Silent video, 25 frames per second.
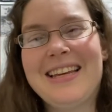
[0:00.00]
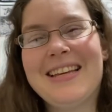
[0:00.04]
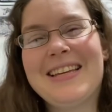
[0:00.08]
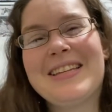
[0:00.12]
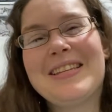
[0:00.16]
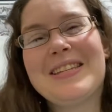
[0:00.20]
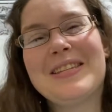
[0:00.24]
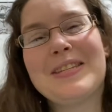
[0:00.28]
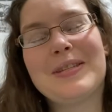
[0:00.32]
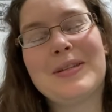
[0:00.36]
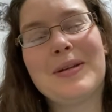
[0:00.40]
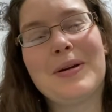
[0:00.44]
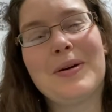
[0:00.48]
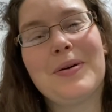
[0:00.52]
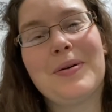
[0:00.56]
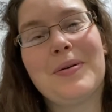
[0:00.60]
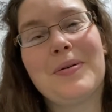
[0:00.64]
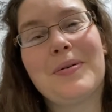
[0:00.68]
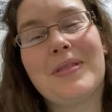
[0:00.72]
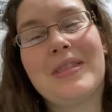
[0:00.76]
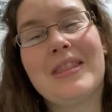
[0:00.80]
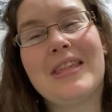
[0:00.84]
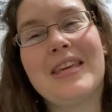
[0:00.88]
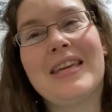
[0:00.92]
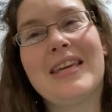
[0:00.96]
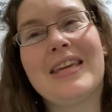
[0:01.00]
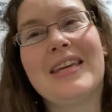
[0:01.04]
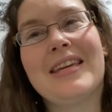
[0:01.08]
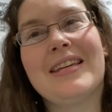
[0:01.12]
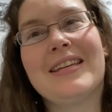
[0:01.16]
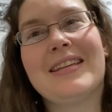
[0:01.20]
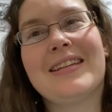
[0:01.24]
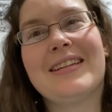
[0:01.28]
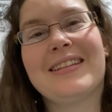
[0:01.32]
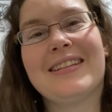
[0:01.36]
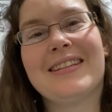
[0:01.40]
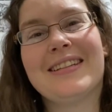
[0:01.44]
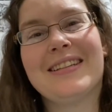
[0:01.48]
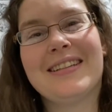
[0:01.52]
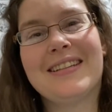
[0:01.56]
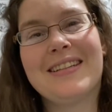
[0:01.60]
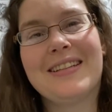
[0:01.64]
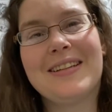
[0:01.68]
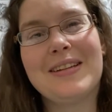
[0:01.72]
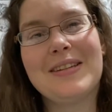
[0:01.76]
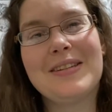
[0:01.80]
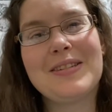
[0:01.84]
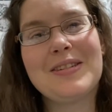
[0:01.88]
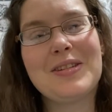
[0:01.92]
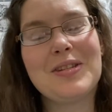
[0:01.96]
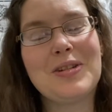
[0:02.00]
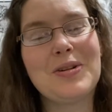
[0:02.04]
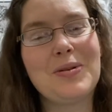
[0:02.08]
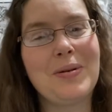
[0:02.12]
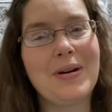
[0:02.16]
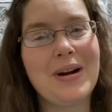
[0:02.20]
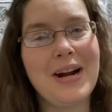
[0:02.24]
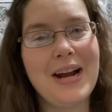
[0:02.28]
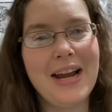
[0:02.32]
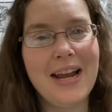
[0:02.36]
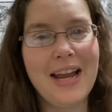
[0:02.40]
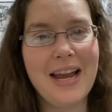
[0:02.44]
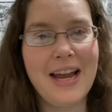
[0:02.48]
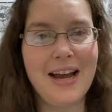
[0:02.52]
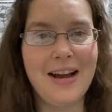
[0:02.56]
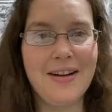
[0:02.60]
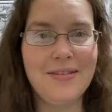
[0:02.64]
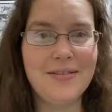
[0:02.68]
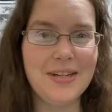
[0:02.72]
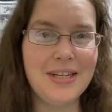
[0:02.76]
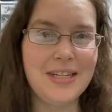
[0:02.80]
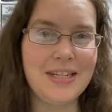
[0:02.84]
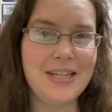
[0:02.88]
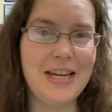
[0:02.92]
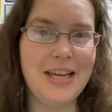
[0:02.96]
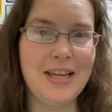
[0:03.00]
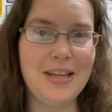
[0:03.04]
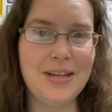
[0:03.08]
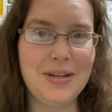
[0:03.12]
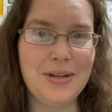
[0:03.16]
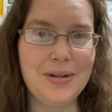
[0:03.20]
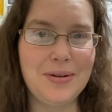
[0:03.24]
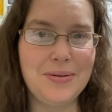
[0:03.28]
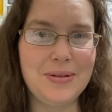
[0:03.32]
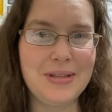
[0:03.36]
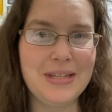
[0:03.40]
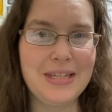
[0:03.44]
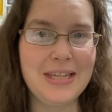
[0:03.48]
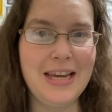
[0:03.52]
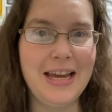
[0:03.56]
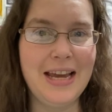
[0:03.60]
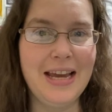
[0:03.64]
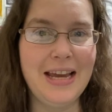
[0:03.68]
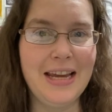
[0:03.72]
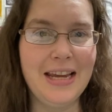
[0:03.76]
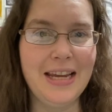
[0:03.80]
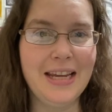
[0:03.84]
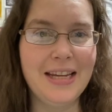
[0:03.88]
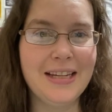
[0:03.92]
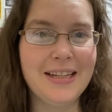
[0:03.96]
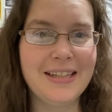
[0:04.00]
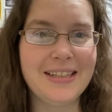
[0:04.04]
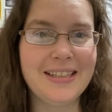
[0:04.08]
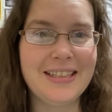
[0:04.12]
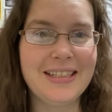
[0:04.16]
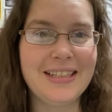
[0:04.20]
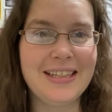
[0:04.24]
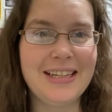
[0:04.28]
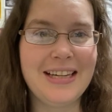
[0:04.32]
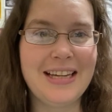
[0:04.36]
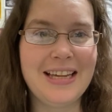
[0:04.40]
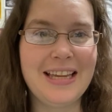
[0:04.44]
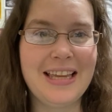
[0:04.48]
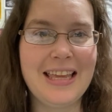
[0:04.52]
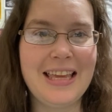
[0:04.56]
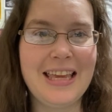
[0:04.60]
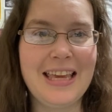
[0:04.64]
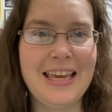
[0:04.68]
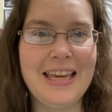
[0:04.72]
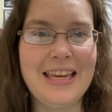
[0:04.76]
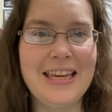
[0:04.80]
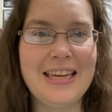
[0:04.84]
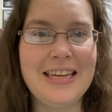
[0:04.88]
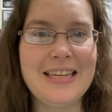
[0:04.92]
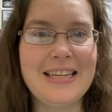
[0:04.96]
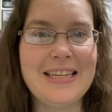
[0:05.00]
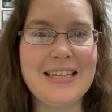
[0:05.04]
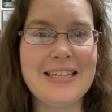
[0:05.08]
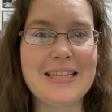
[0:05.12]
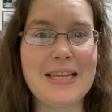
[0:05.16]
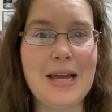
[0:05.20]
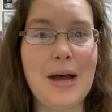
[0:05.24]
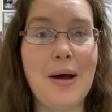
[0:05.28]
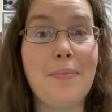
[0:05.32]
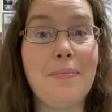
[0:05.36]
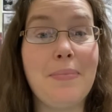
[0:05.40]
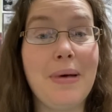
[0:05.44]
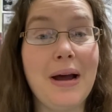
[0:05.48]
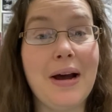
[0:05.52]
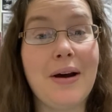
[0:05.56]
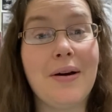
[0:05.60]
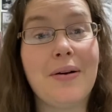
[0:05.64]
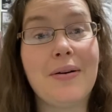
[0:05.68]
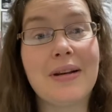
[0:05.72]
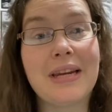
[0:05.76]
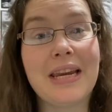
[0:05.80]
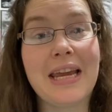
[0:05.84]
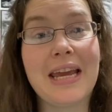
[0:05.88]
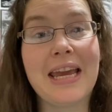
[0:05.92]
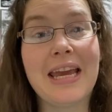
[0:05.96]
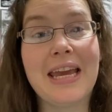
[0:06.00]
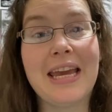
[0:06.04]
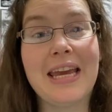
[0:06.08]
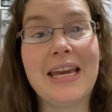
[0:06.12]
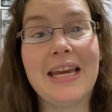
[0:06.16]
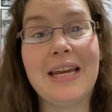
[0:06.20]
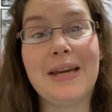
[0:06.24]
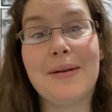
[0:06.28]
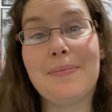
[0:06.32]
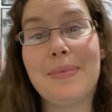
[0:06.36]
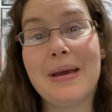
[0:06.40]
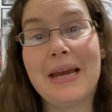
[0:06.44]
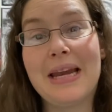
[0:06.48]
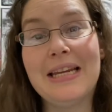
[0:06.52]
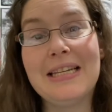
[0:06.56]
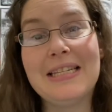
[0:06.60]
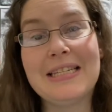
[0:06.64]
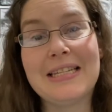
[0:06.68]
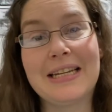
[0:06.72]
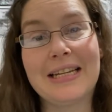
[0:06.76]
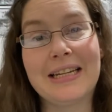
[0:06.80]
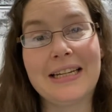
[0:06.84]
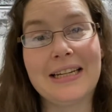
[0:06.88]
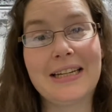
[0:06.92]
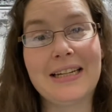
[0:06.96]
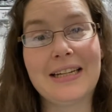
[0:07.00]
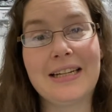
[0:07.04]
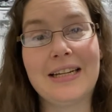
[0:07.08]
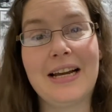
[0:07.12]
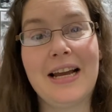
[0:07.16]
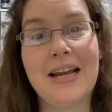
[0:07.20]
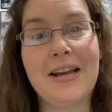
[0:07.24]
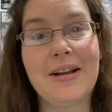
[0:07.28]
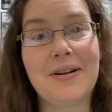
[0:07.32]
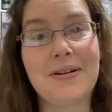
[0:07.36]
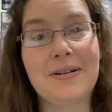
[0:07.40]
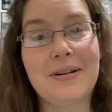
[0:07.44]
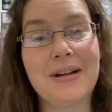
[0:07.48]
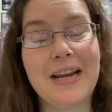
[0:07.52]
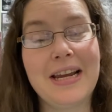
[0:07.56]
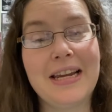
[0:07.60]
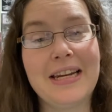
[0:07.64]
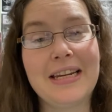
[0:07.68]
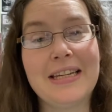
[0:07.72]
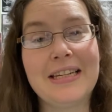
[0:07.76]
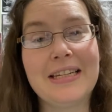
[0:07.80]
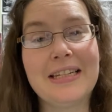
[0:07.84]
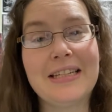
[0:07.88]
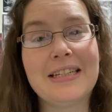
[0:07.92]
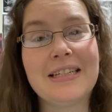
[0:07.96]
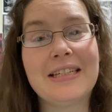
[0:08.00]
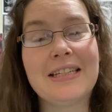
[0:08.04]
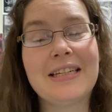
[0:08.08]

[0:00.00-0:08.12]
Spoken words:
So, the story I have to tell you today is about a painting I created.